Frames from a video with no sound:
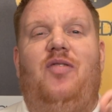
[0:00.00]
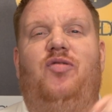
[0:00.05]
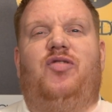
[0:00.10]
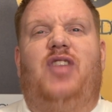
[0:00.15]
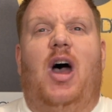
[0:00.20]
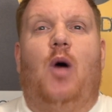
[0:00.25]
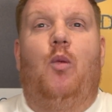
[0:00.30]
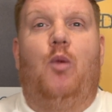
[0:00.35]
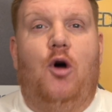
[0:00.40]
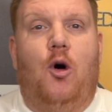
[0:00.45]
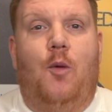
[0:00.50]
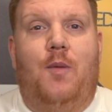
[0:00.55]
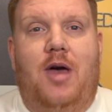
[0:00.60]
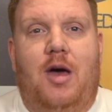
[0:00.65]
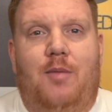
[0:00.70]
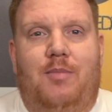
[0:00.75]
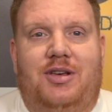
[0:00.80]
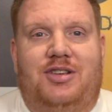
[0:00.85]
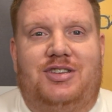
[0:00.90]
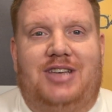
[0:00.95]
there will be
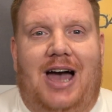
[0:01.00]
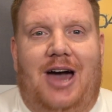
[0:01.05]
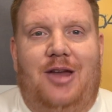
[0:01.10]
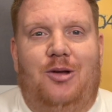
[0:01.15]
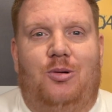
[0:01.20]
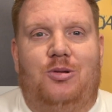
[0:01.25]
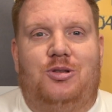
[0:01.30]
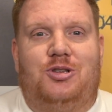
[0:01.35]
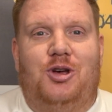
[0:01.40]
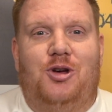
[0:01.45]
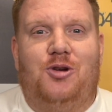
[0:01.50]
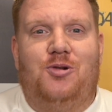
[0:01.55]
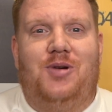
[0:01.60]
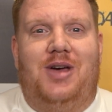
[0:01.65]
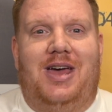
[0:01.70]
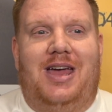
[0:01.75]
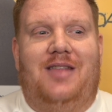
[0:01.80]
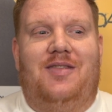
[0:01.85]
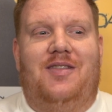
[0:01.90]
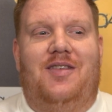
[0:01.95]
a miscount or two
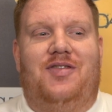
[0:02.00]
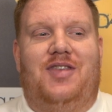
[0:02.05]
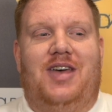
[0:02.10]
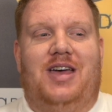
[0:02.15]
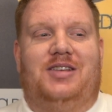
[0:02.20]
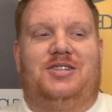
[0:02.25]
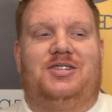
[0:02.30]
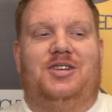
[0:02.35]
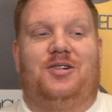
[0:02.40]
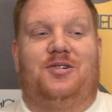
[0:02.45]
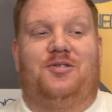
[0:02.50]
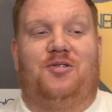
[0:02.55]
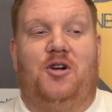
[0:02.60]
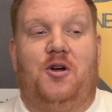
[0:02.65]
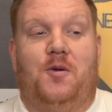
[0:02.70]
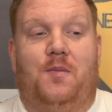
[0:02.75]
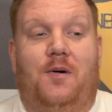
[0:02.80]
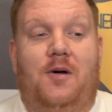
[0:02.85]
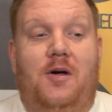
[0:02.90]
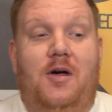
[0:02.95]
in this
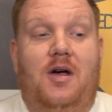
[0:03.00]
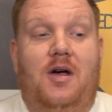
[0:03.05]
group.